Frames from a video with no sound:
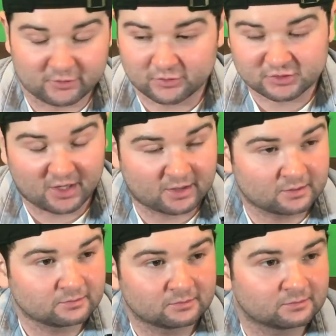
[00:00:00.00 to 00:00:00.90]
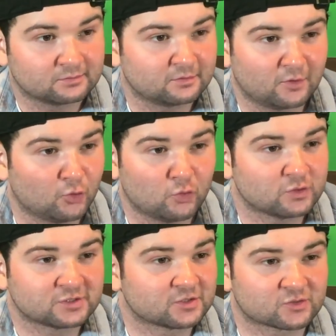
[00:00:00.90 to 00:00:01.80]
know, Johnny. Who
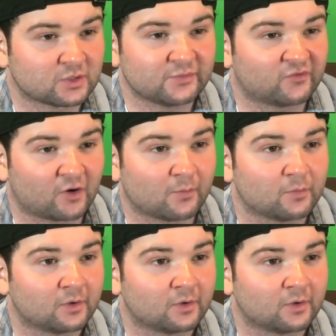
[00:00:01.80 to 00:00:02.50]
was the scream from?